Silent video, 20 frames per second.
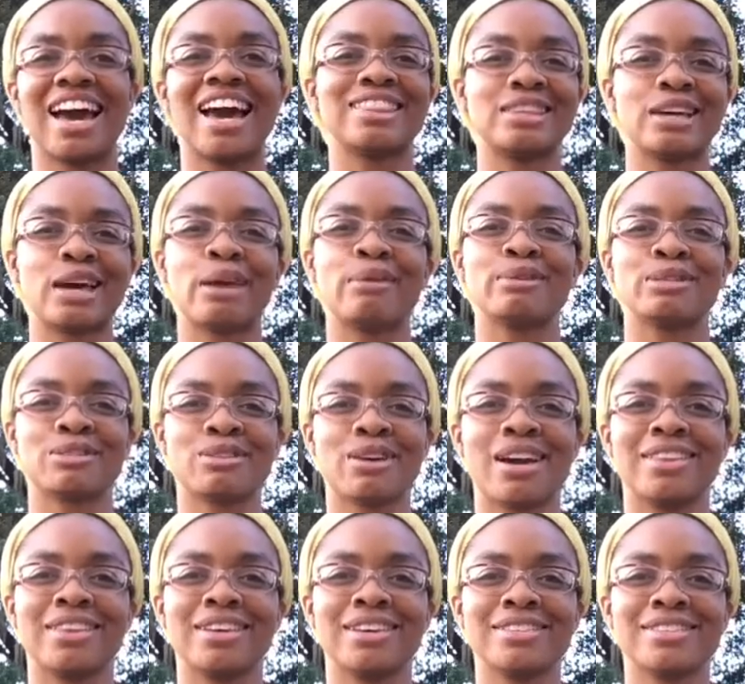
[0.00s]
thought I would
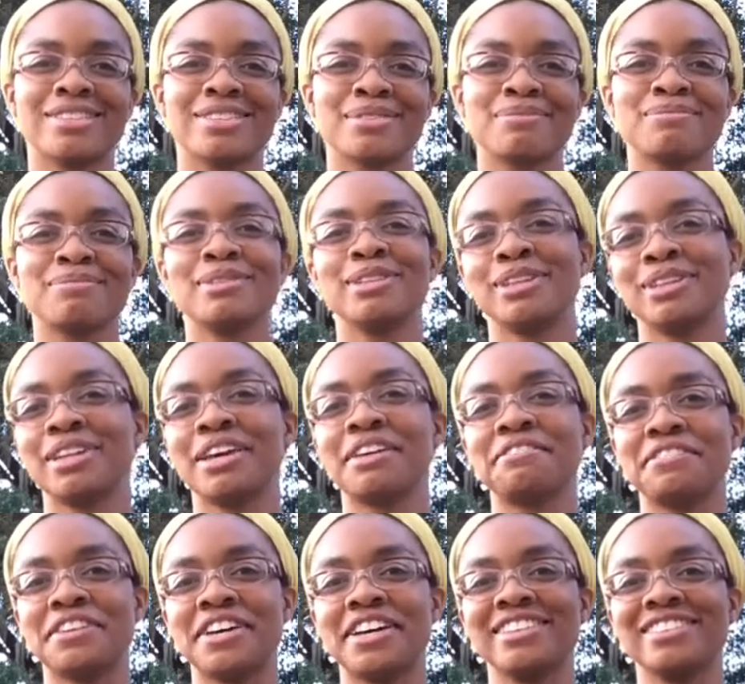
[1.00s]
try this. Looked like
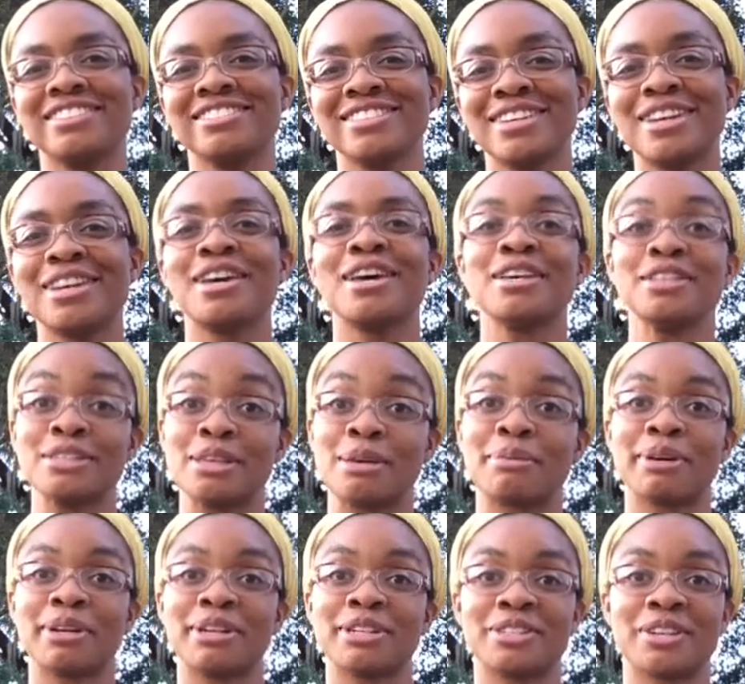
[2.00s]
fun, so I'm
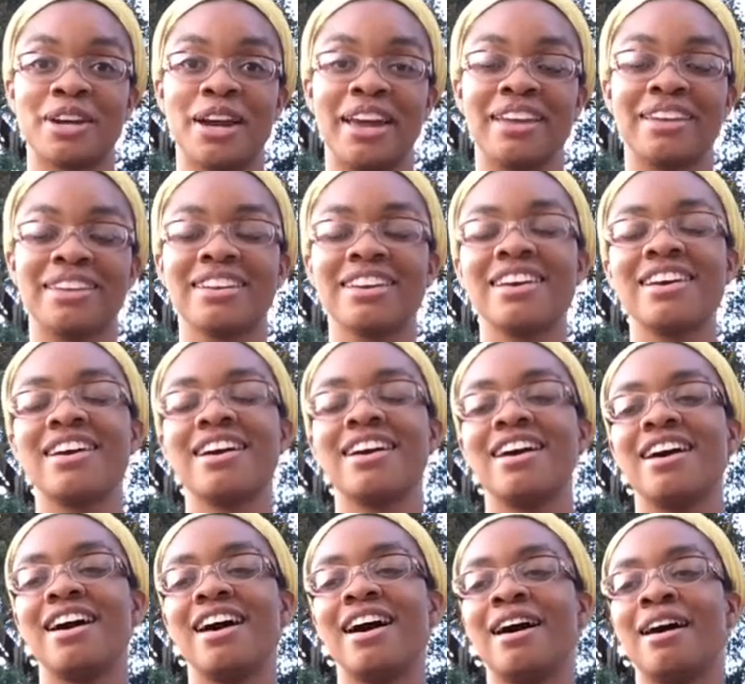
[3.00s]
gonna try it.
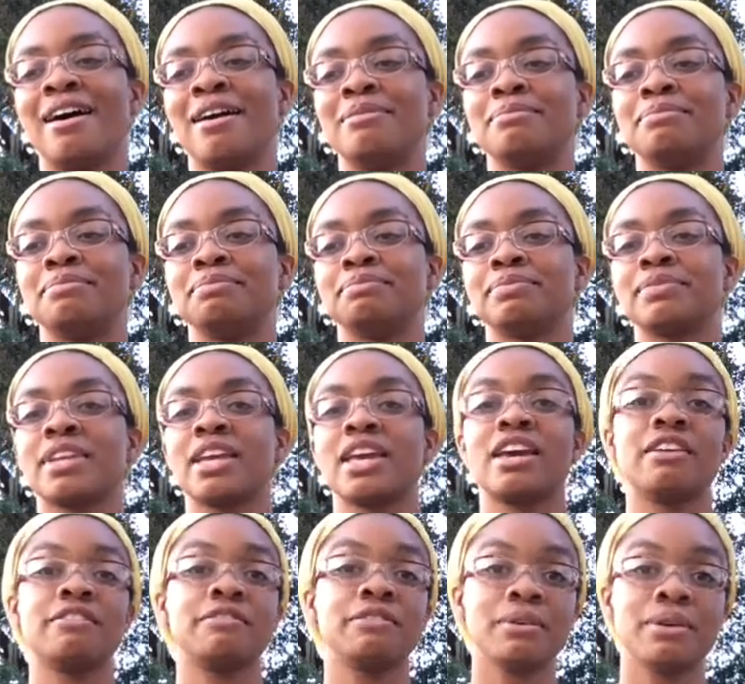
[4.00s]

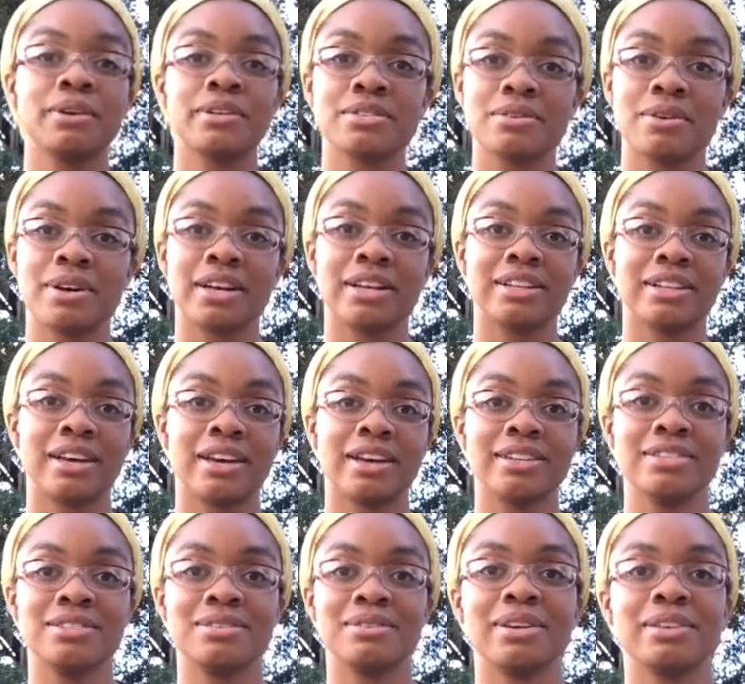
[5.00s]
If you are so
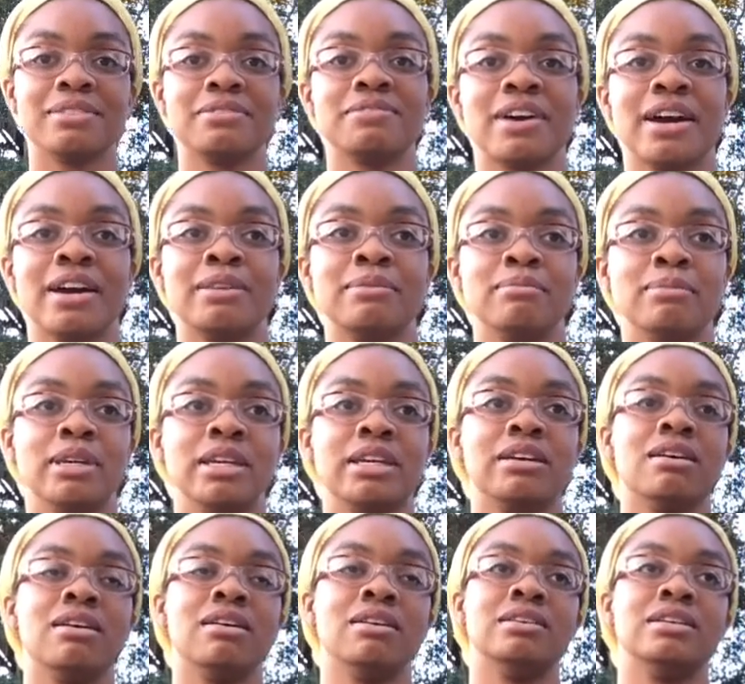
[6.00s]
inclined, you can find me
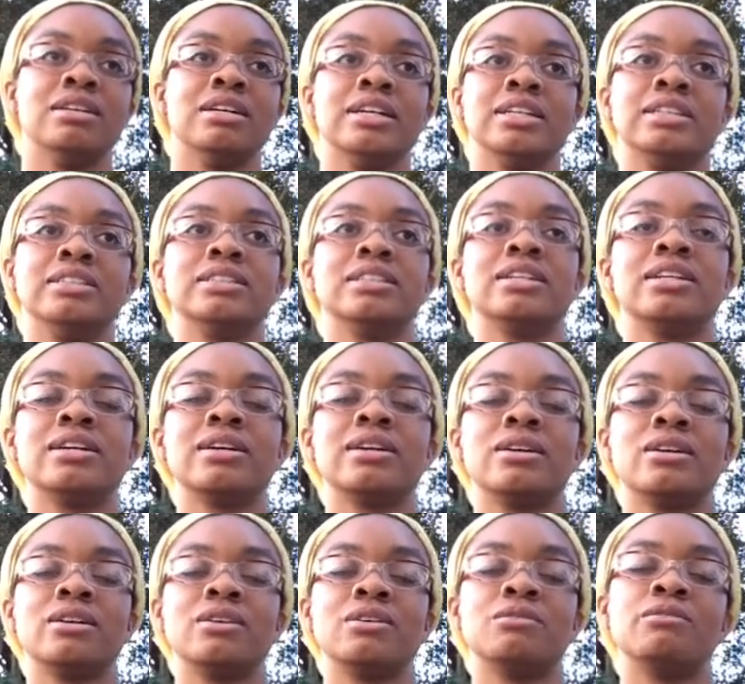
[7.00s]
on
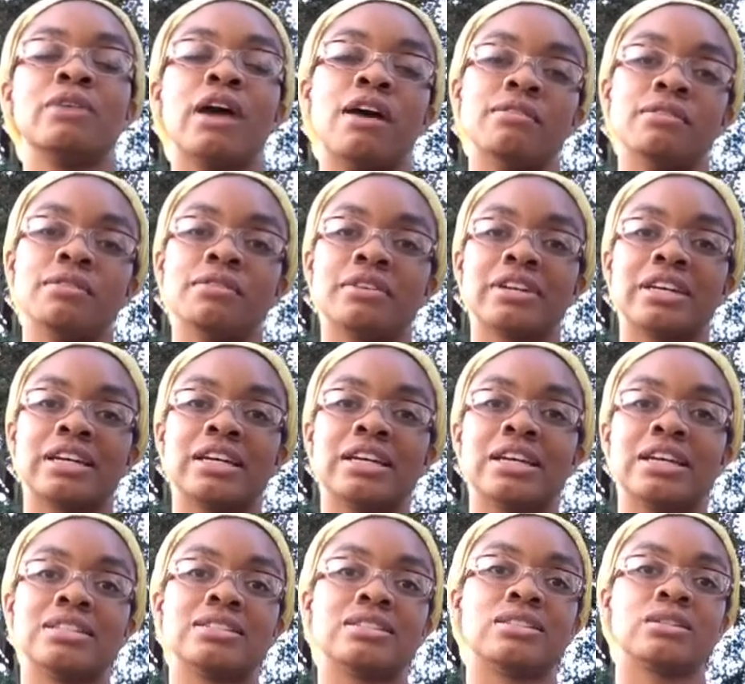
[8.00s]
Ravelry,
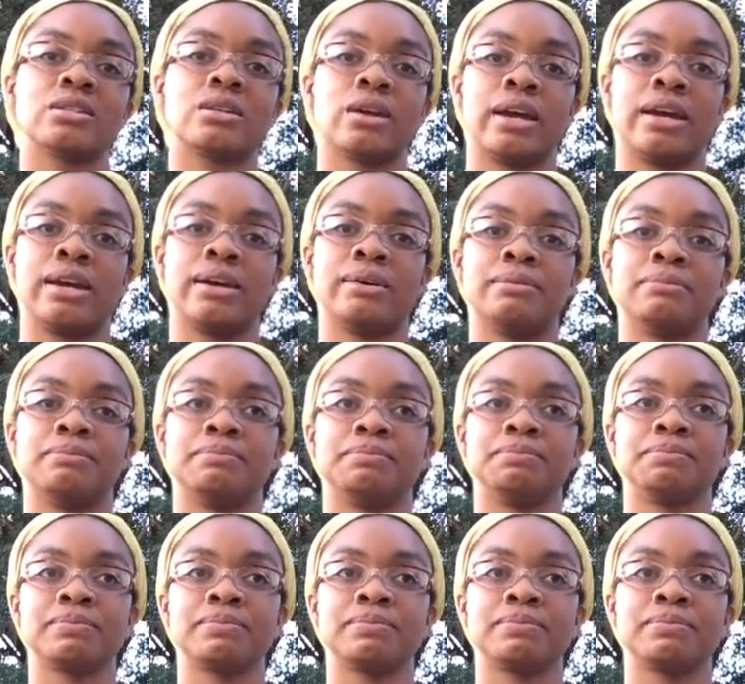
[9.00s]
Instagram,